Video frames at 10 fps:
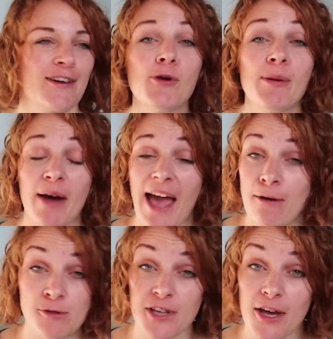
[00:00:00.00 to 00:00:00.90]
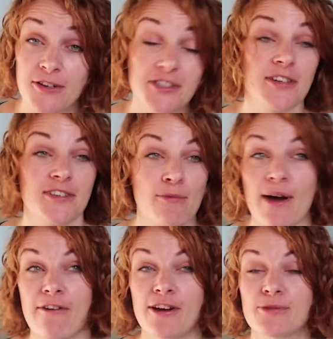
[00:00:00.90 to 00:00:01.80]
I call it my house coat because I
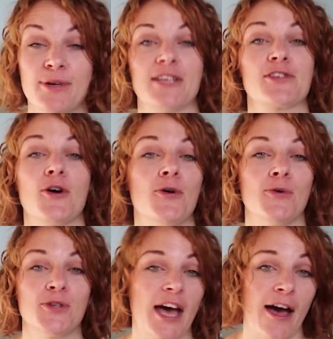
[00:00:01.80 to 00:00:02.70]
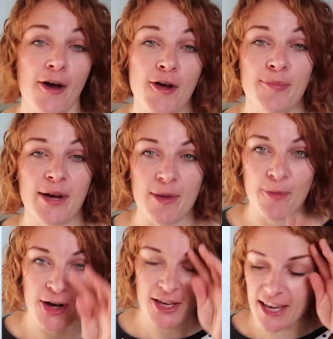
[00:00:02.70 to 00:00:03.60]
wear it when it's cold at home and I'm
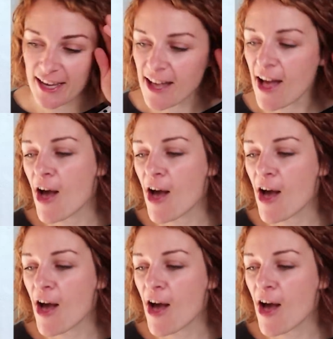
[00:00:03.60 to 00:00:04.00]
working.